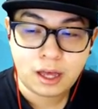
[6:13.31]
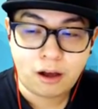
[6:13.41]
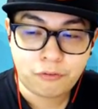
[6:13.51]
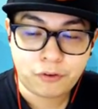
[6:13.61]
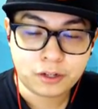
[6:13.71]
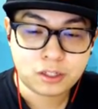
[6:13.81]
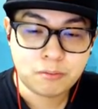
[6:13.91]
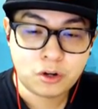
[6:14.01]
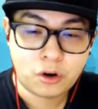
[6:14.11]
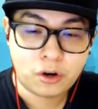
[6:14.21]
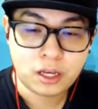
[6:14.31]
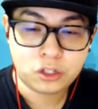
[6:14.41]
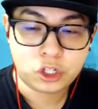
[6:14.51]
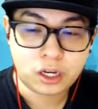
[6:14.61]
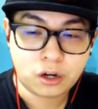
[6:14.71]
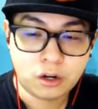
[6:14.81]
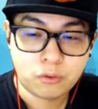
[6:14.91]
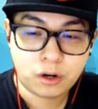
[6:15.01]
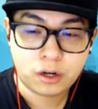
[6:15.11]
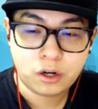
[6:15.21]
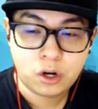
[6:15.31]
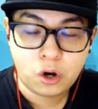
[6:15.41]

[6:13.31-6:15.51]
Alfonsi Minerny, Jake Unra,